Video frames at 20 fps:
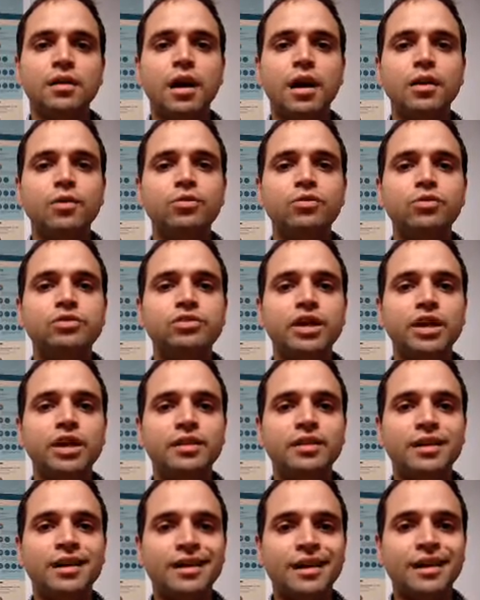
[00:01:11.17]
I would
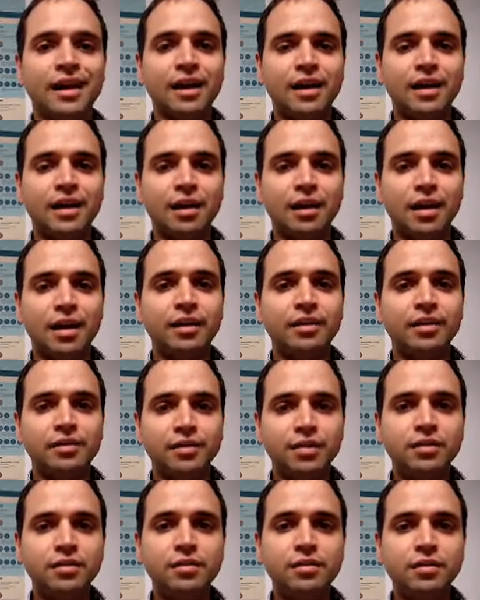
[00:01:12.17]
say that I
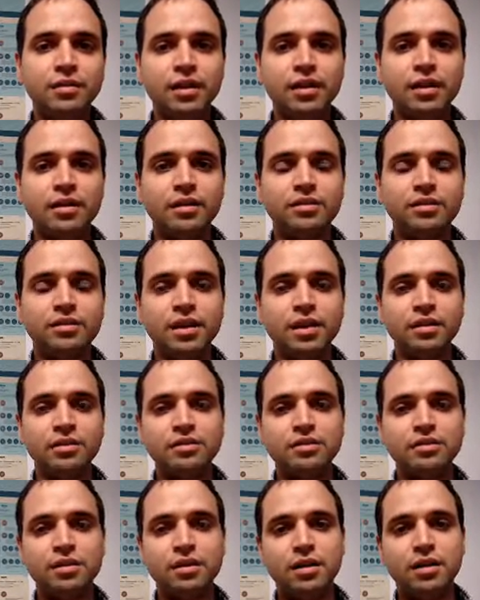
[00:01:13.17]
did get a
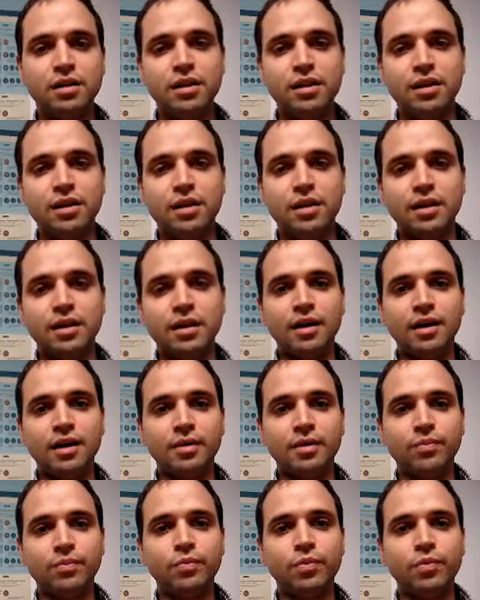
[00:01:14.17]
chance,
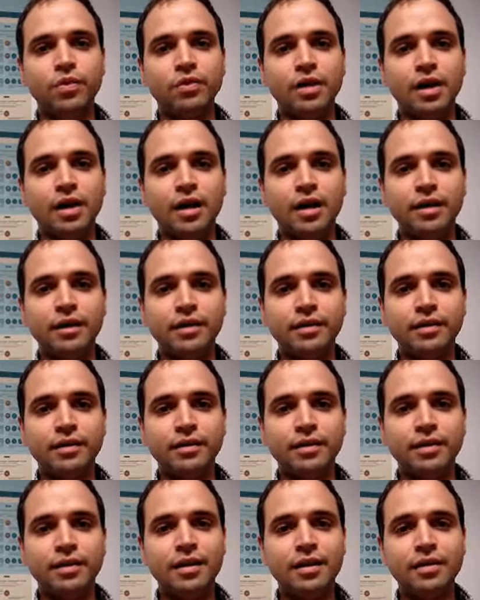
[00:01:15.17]
but I
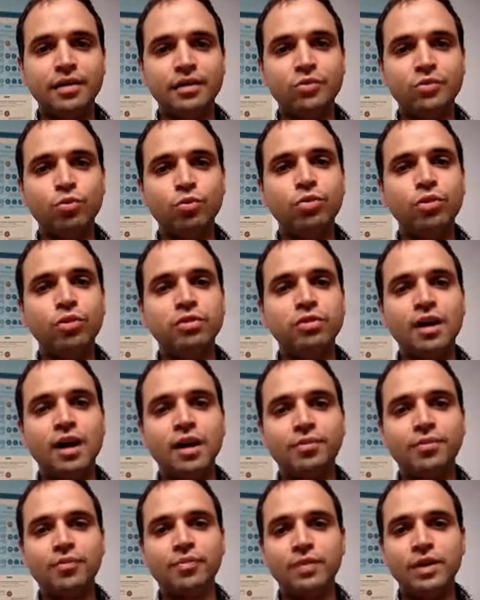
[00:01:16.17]
do not
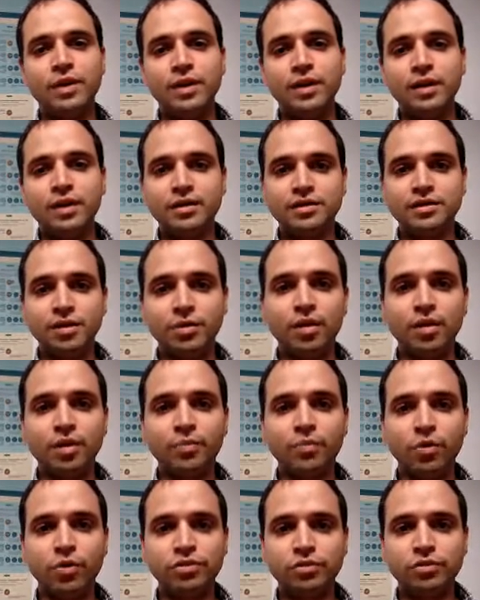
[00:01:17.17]
have
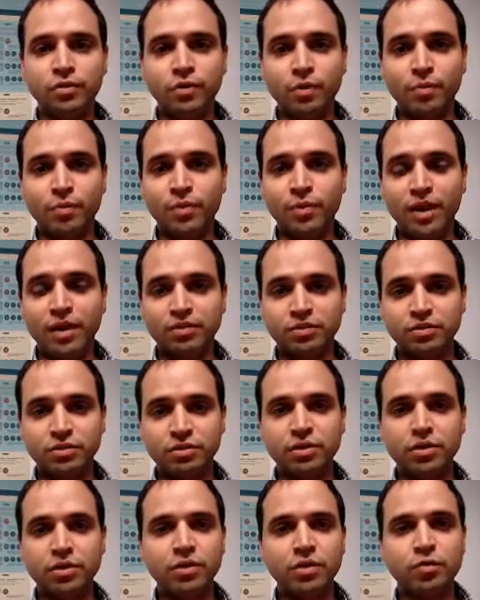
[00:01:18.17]
several points of
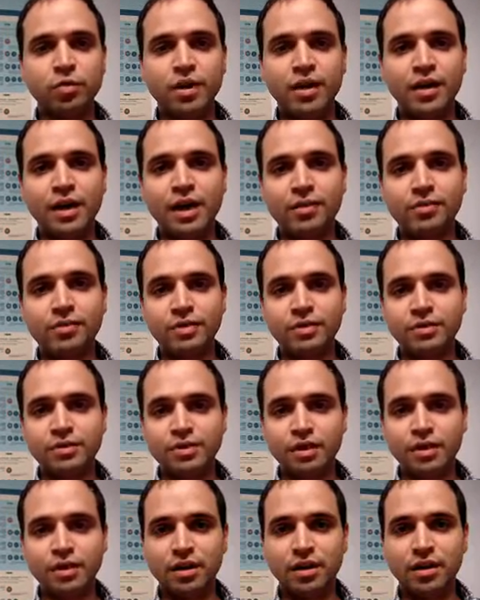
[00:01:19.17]
comparison. The only one I have
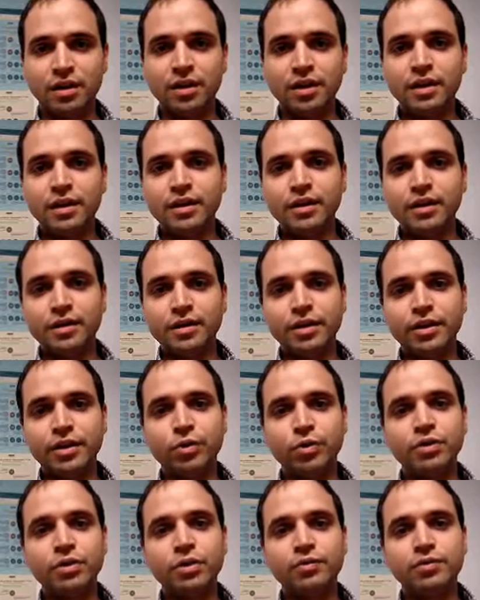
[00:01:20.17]
is the
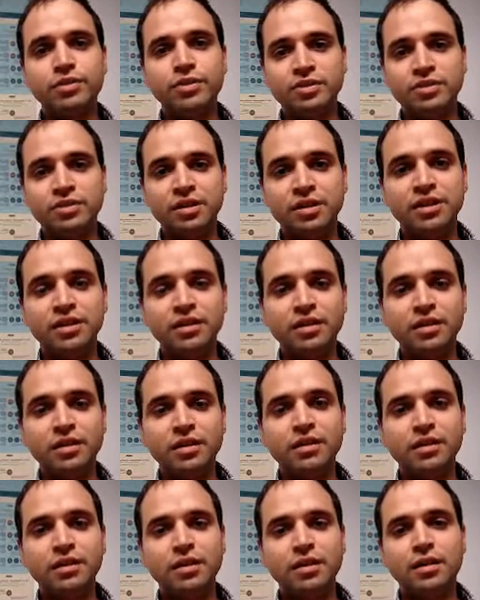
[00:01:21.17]
Hewitt offices in
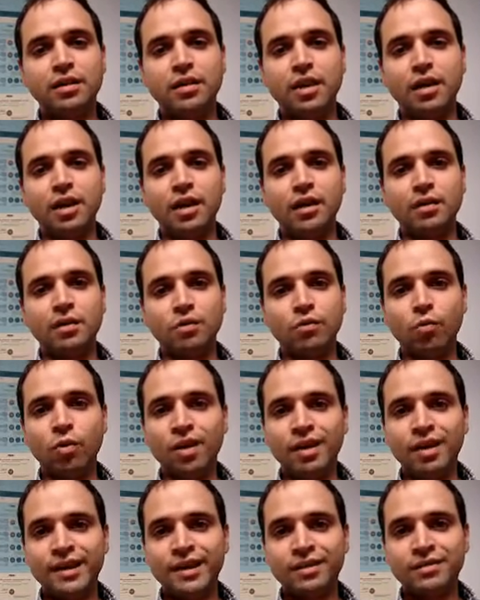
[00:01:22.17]
India. And
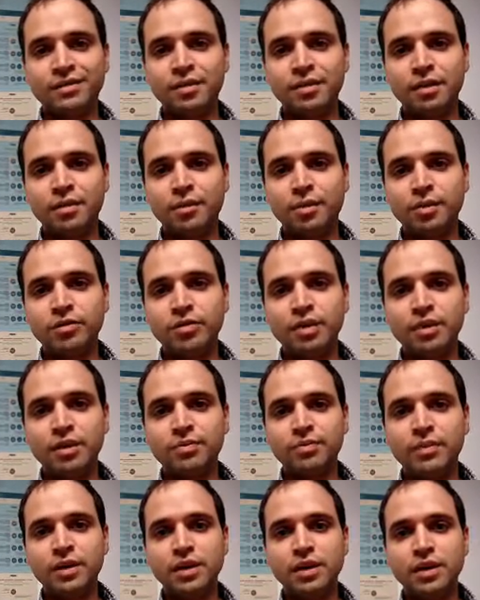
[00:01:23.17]
what I can tell about
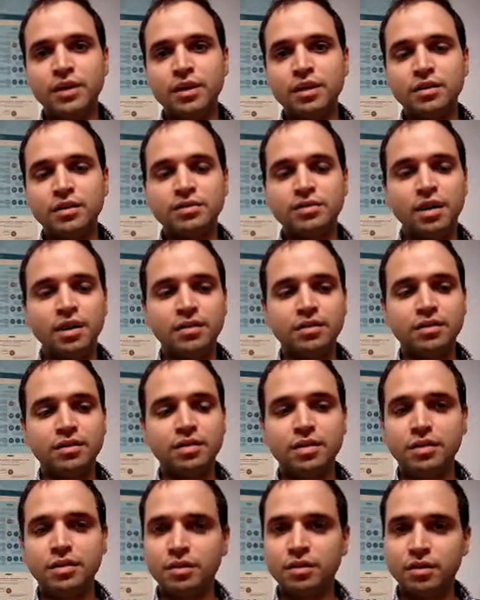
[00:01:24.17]
them is that
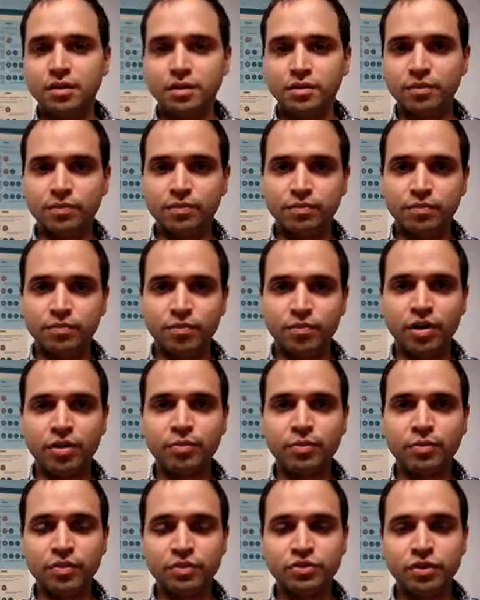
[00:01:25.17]
they are
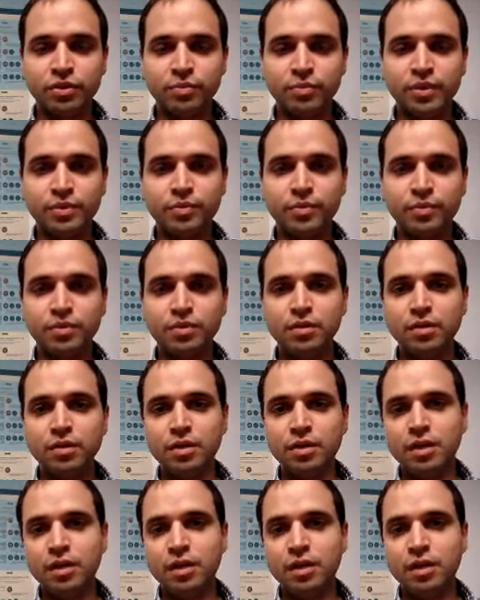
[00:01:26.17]
very professional people,